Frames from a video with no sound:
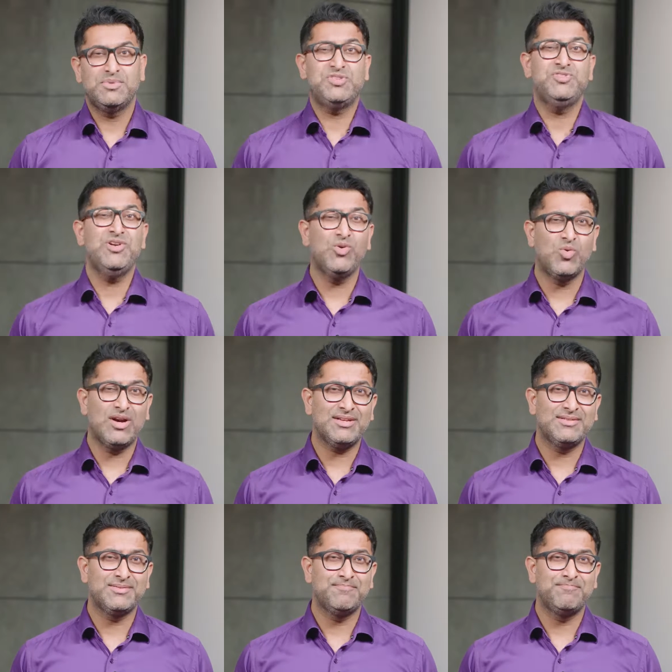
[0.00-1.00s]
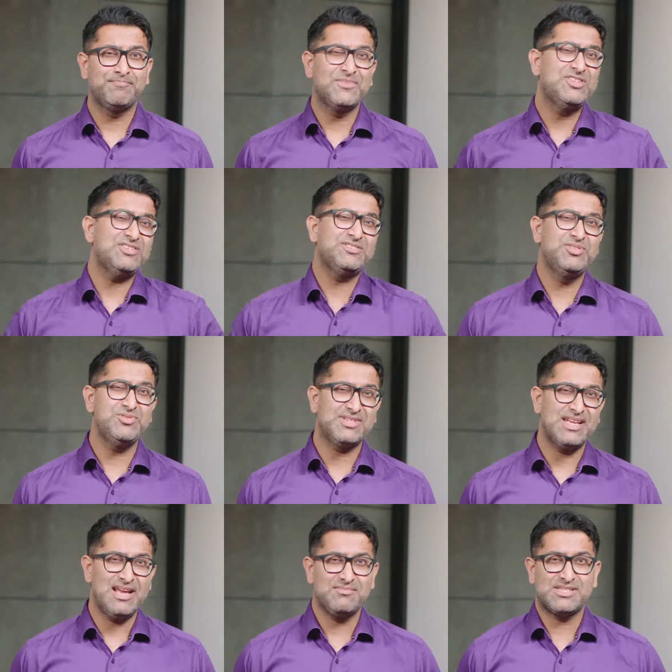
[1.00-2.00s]
But you know what? Just
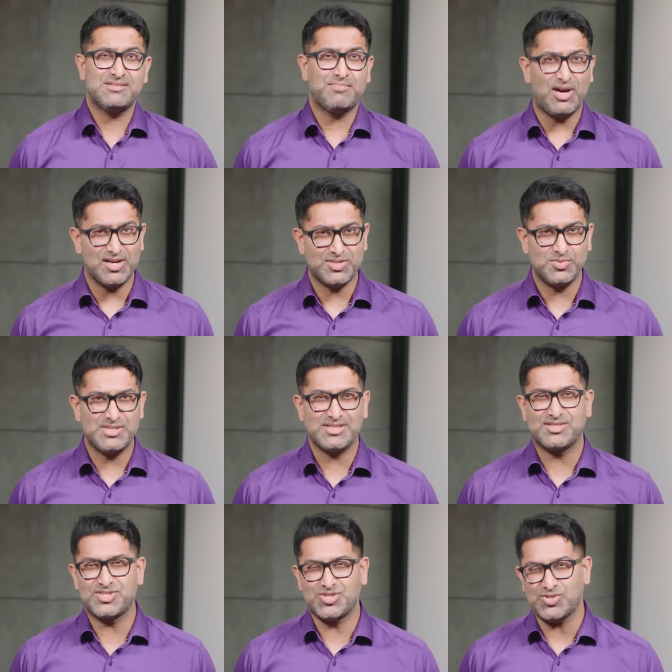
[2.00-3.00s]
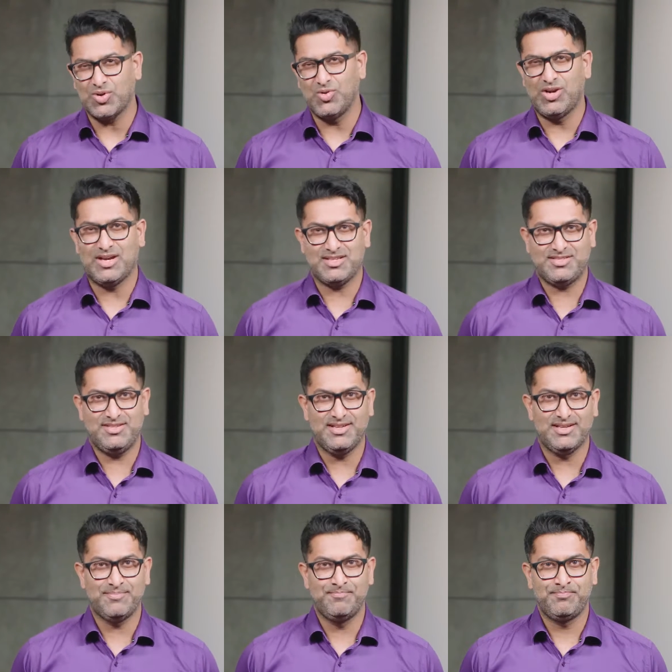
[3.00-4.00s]
usernames and passwords are so last
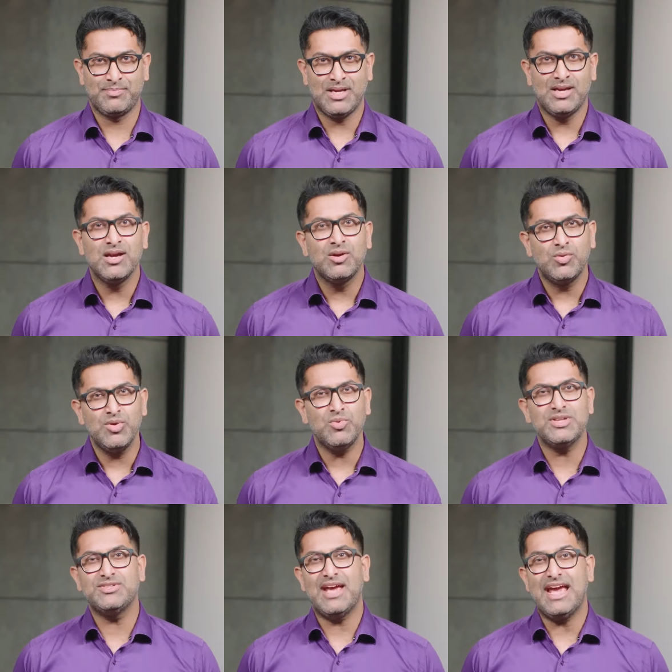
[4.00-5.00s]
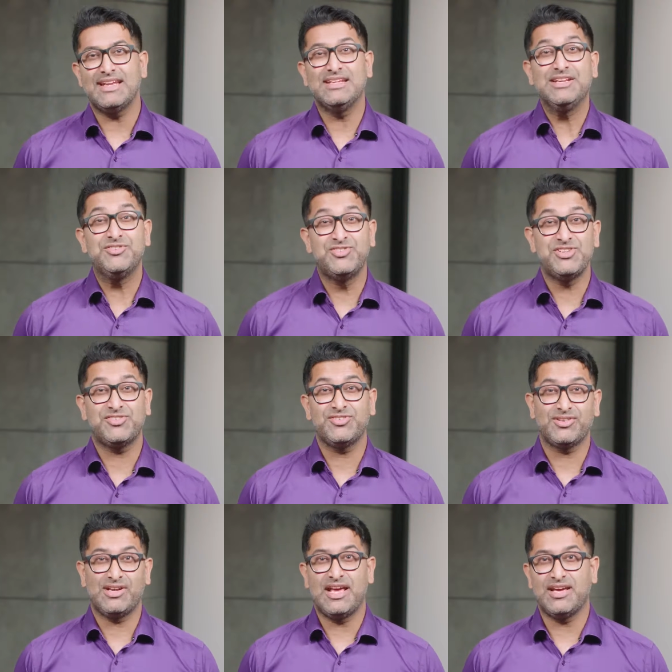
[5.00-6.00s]
year. We want to add an
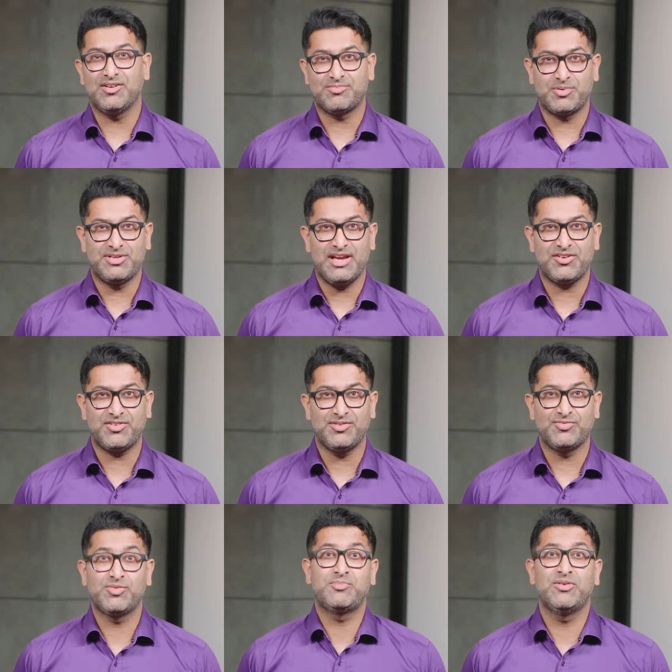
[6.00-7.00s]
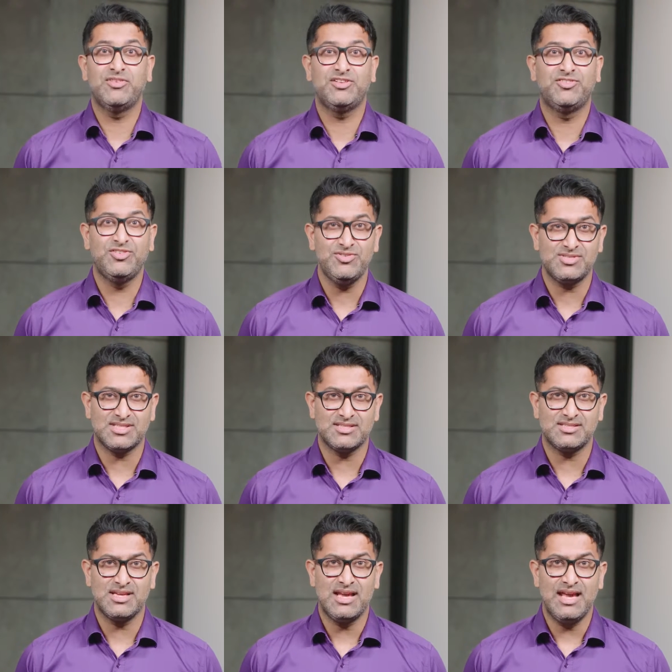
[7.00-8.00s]
additional layer of protection for privileged
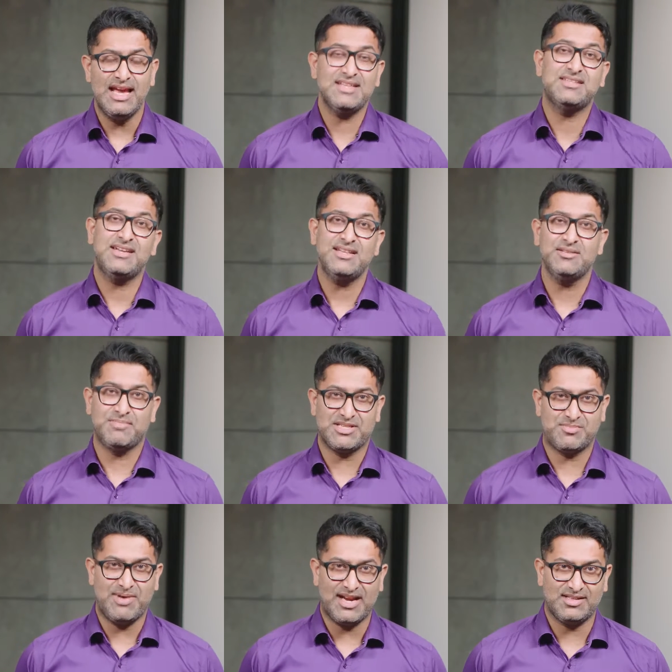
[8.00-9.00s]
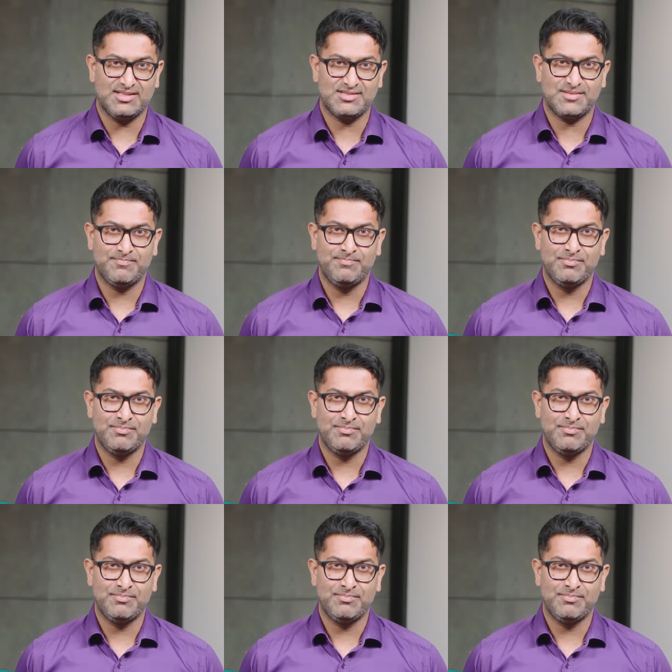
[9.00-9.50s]
users as another best practice.